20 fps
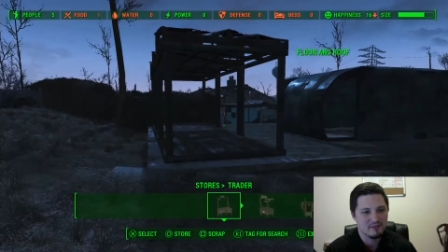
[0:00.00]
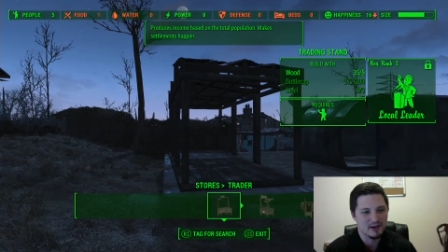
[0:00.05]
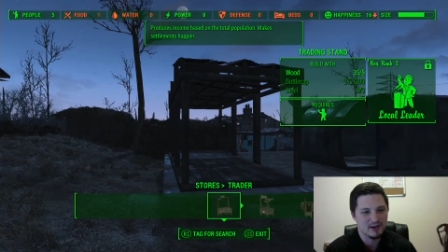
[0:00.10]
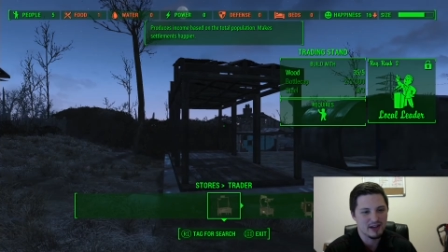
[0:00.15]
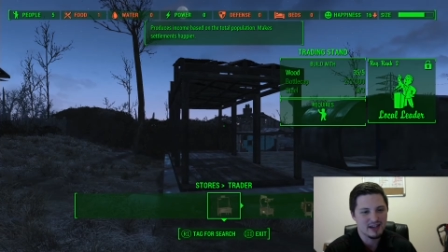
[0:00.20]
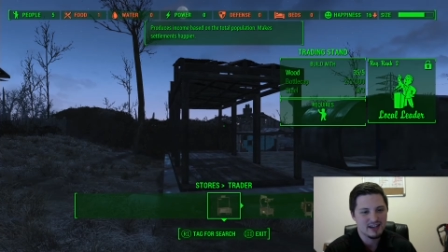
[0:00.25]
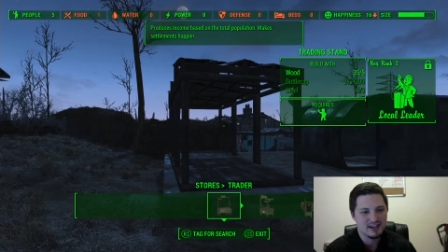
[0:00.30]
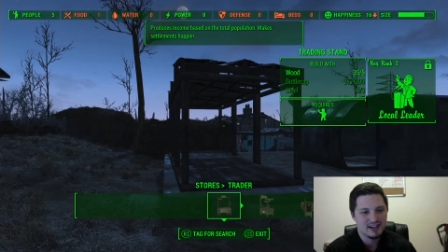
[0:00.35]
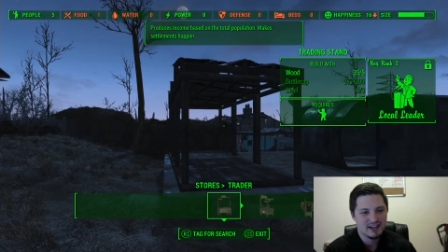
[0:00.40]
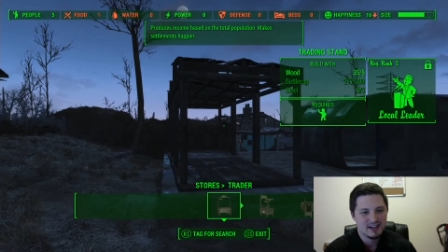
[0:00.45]

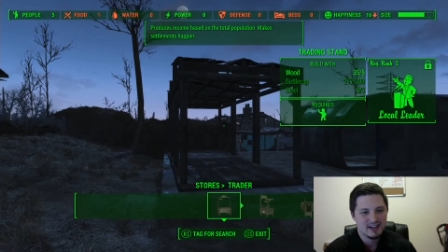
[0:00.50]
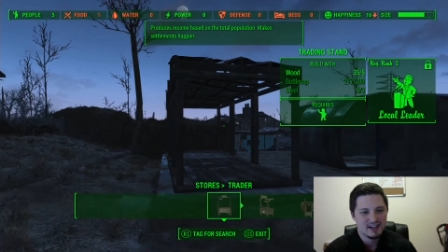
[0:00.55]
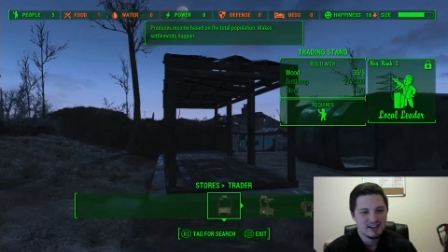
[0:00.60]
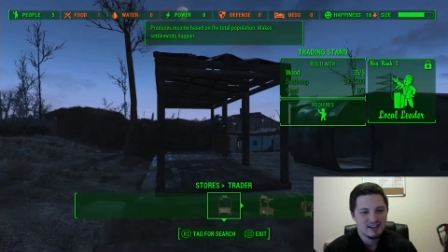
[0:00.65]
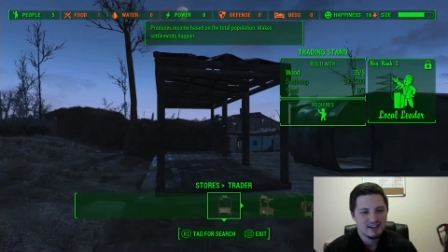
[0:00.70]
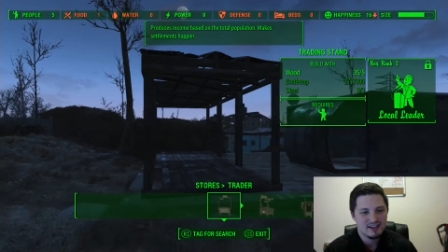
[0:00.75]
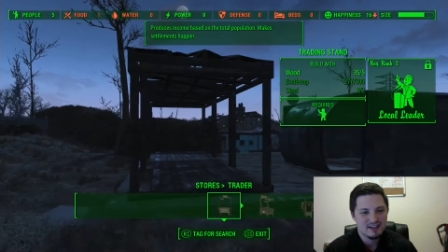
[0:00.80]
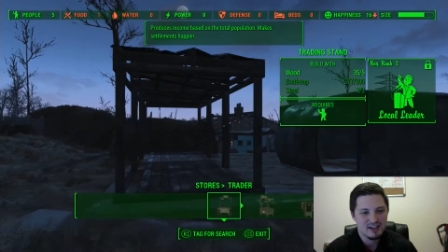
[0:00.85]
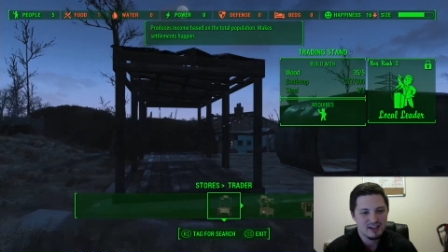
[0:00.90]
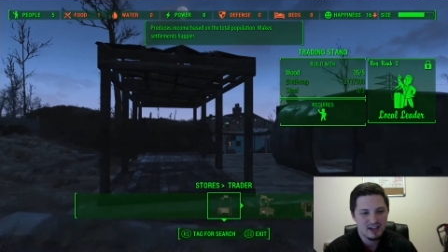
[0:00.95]
but
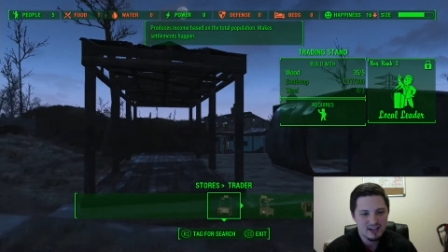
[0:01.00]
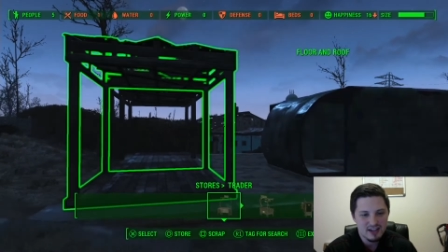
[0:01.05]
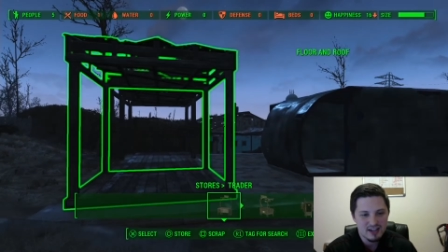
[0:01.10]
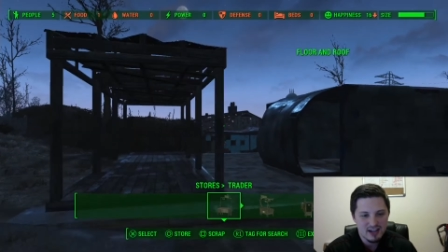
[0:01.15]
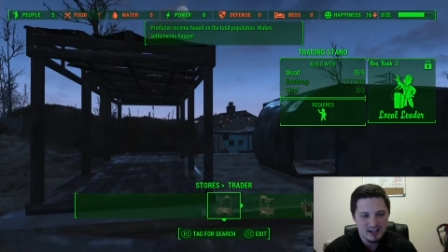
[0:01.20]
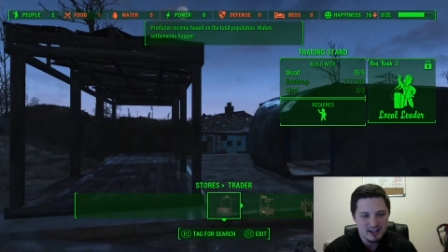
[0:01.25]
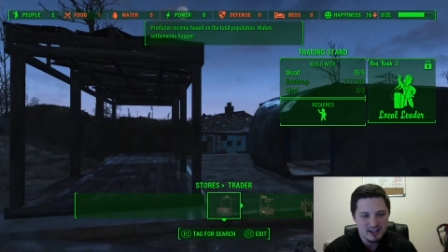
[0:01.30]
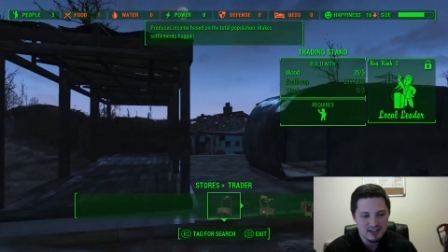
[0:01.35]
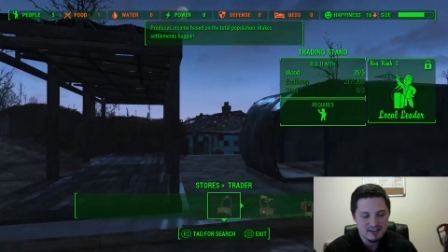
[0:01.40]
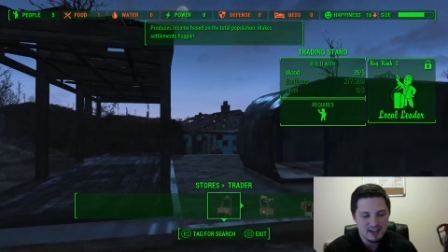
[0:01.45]
yeah, you
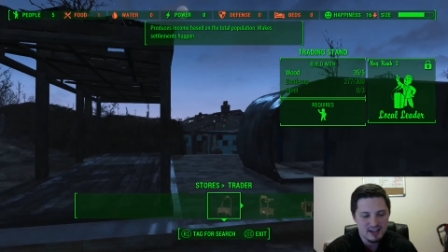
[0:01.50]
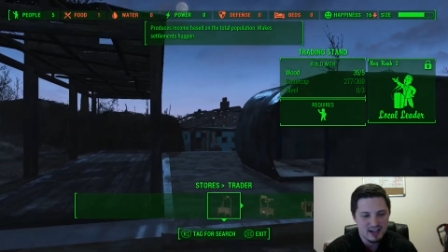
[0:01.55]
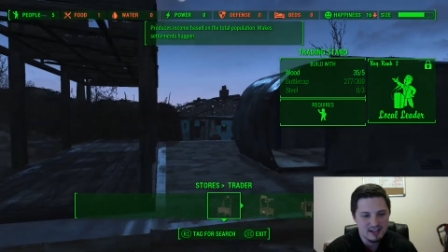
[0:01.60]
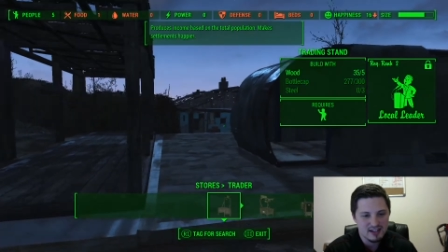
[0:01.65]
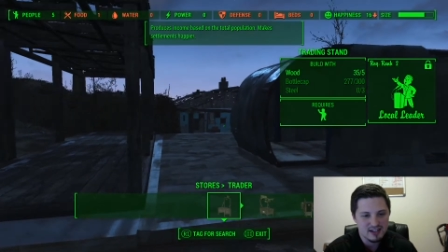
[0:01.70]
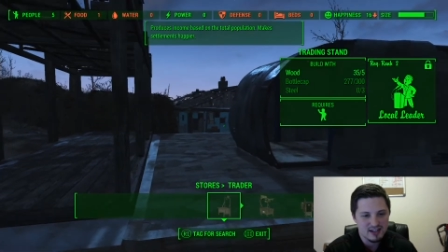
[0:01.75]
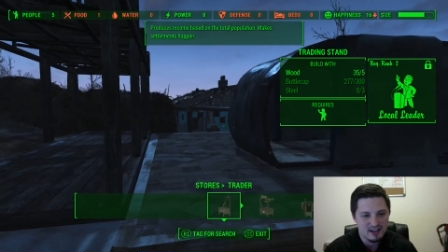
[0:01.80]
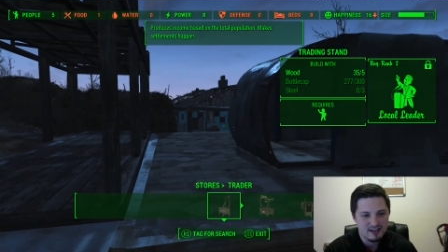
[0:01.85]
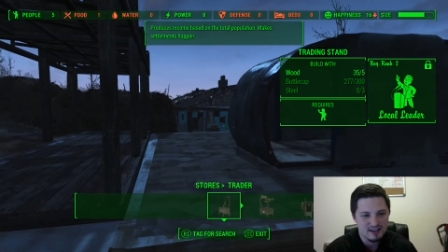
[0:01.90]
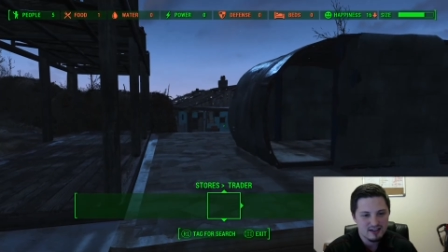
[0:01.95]
kind of get the
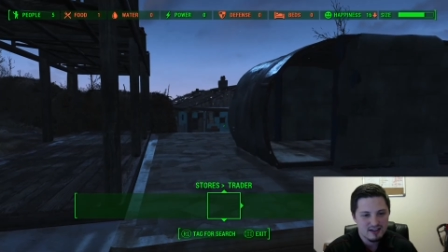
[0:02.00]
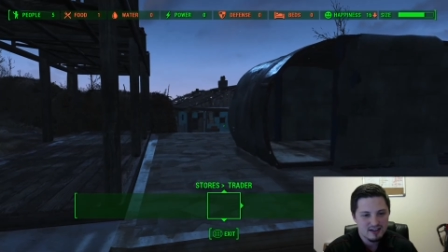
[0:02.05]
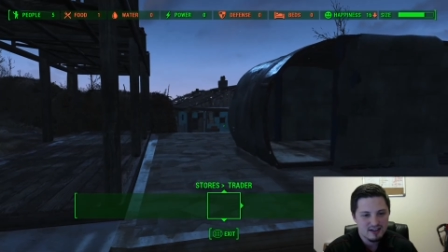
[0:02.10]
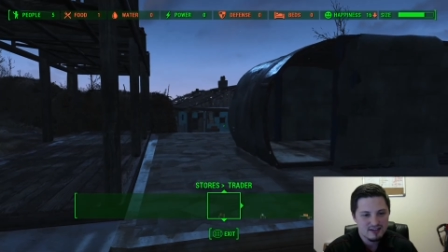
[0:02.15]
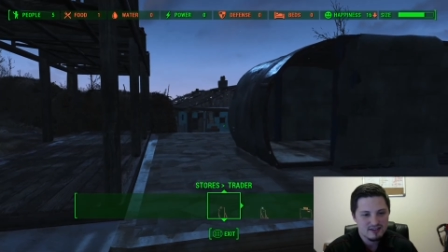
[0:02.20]
idea.